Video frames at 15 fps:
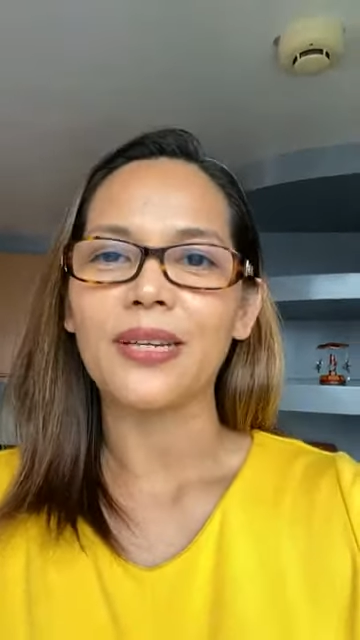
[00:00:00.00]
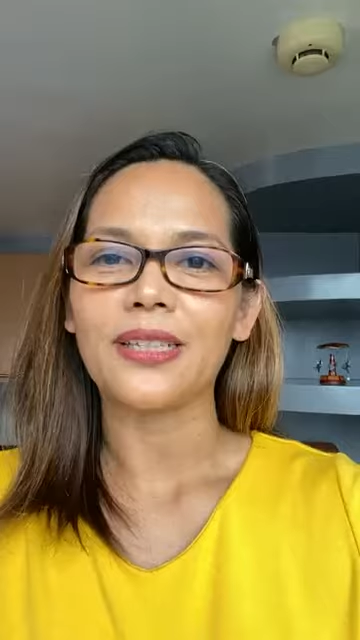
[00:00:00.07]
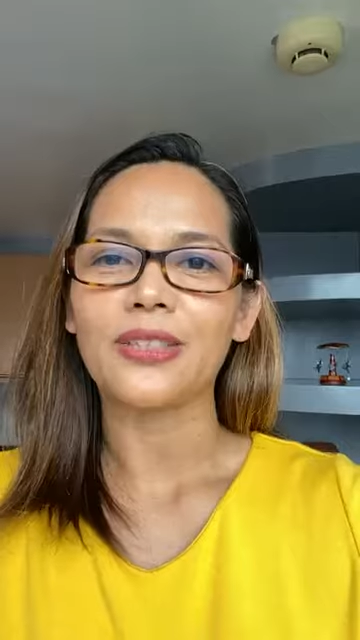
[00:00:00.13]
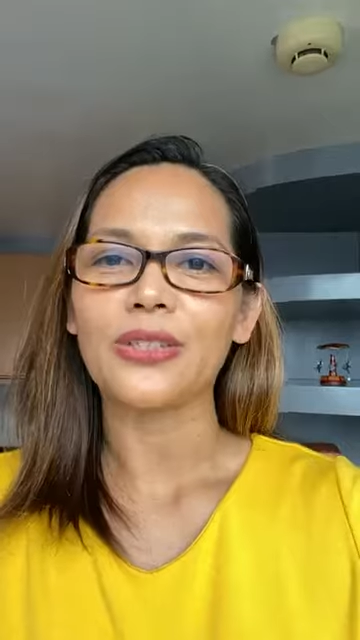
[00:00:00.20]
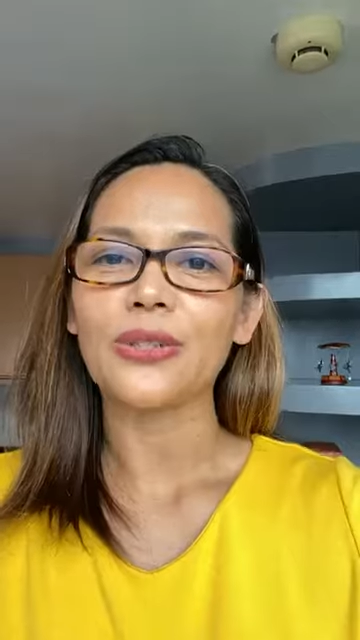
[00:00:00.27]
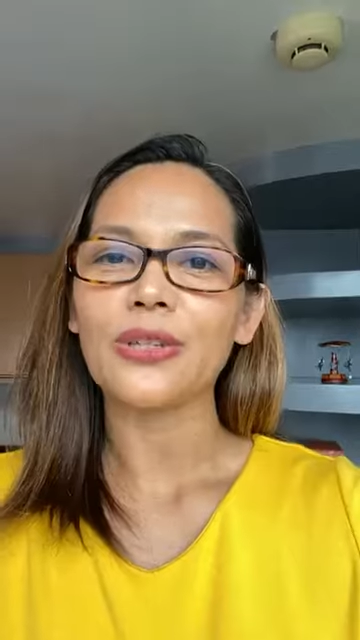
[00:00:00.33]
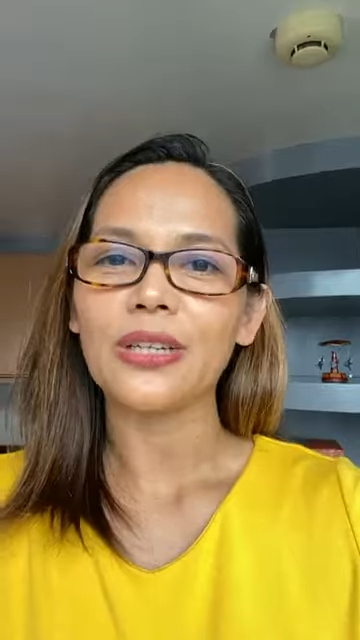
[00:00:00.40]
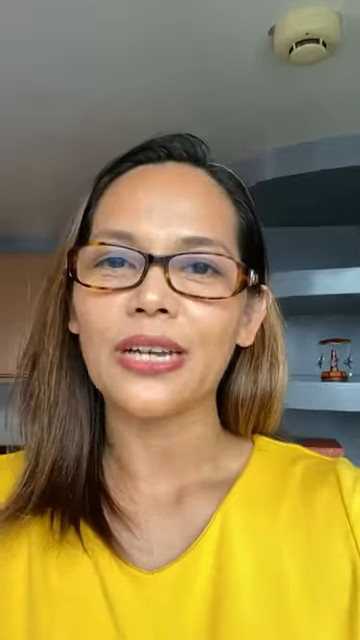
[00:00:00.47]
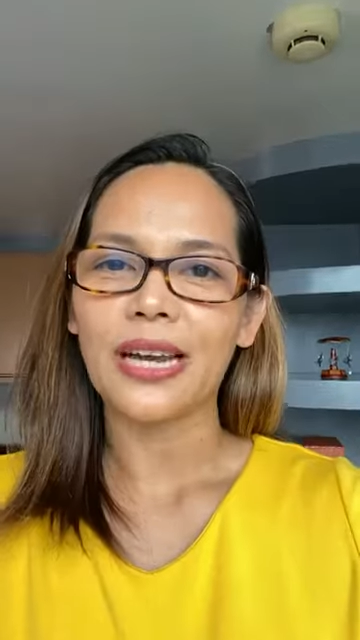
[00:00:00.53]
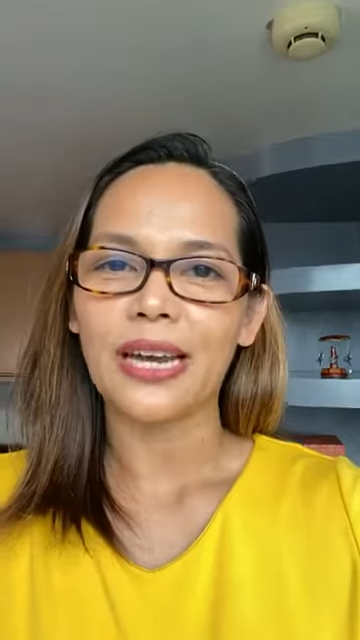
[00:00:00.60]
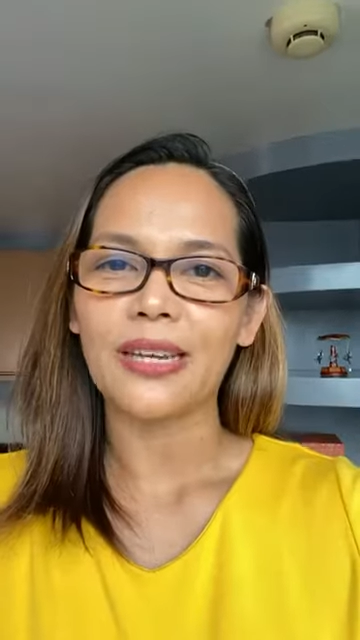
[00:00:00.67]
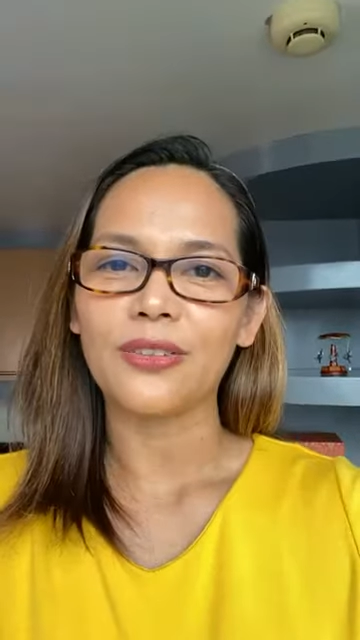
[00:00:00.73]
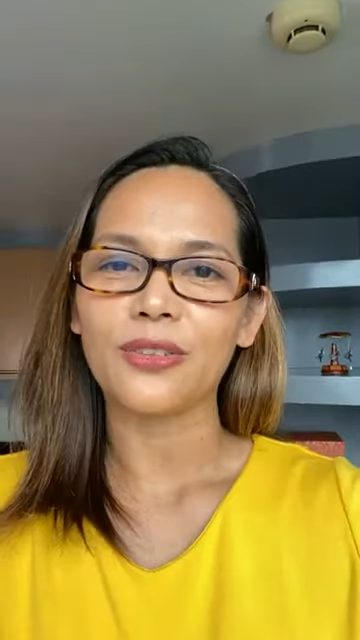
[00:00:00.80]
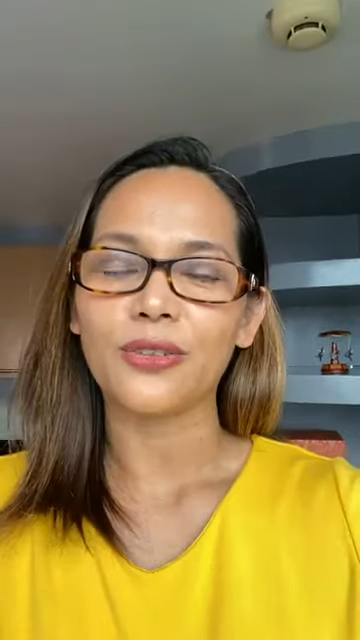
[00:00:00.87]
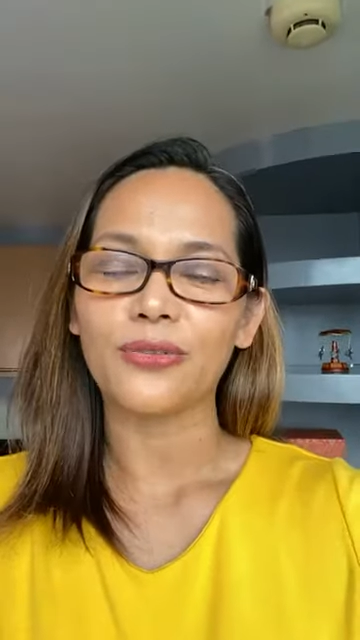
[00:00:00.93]
It's your
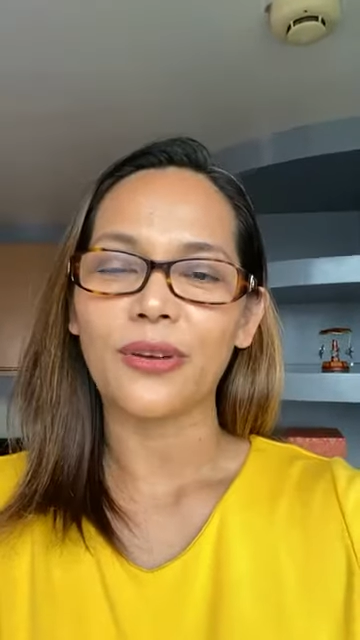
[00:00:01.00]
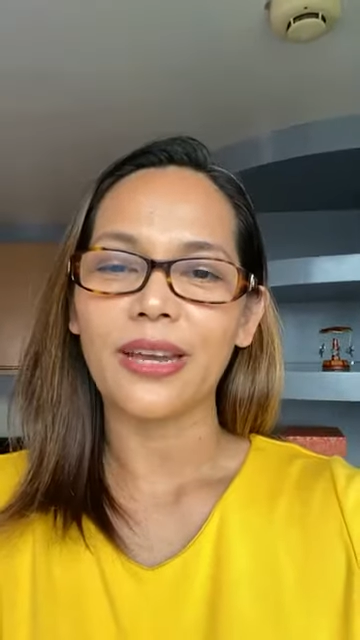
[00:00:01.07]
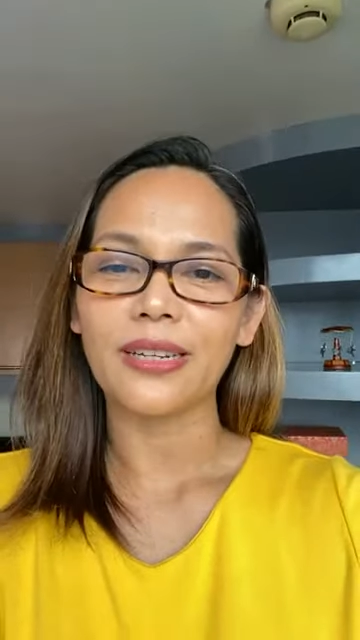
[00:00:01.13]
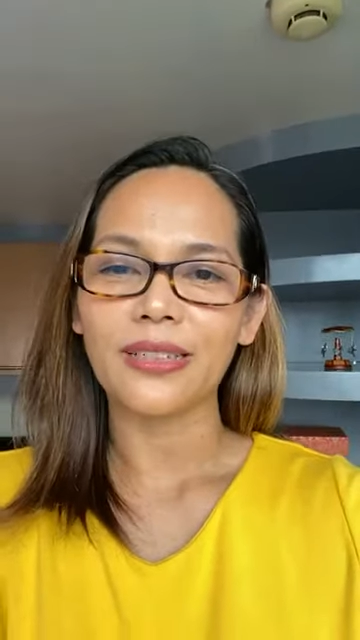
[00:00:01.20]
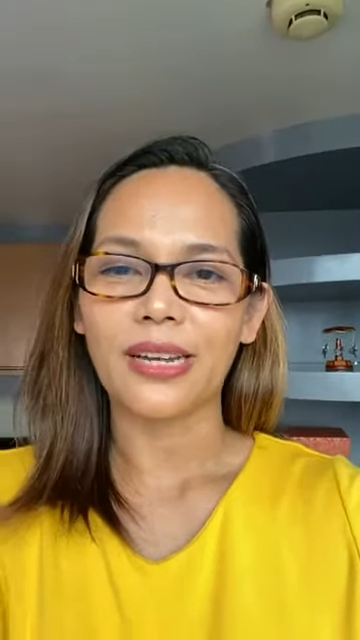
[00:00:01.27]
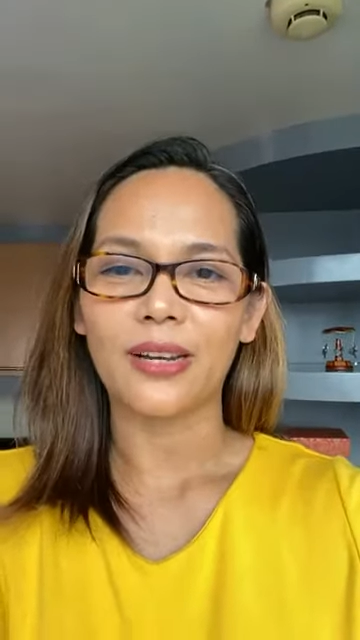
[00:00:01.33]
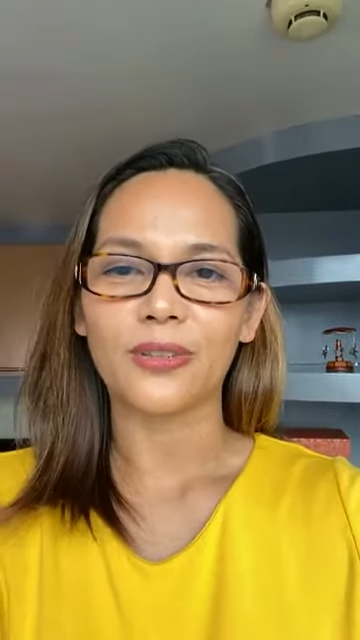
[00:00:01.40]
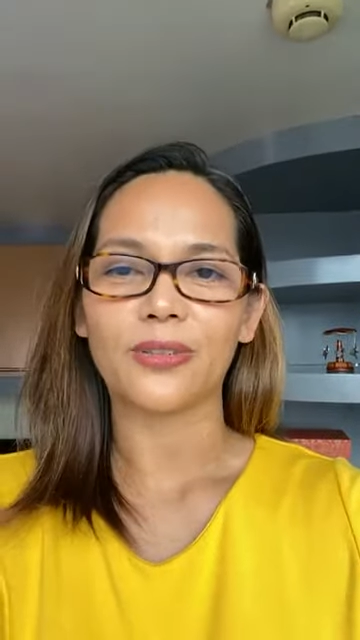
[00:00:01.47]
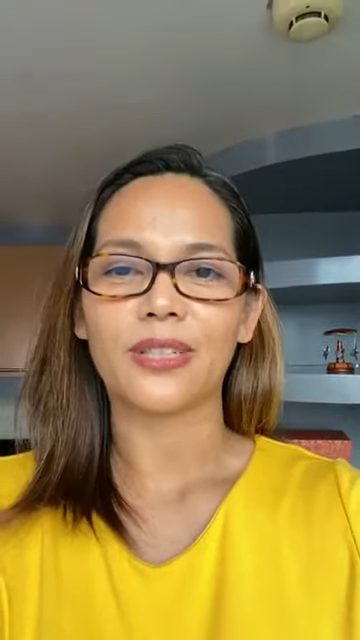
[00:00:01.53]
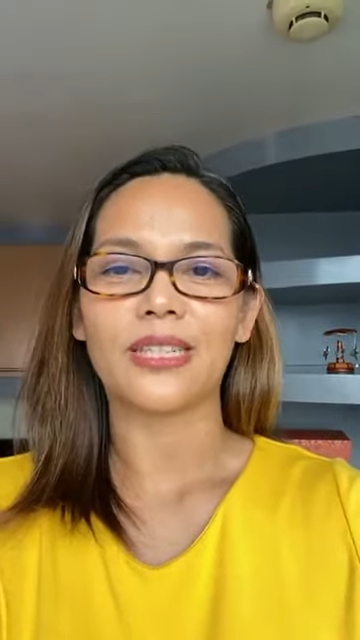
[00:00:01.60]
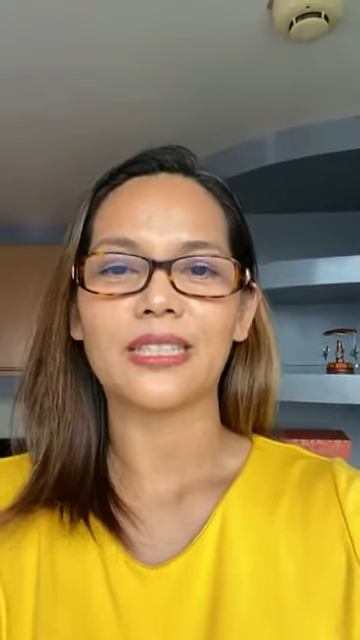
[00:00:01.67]
guide to find out,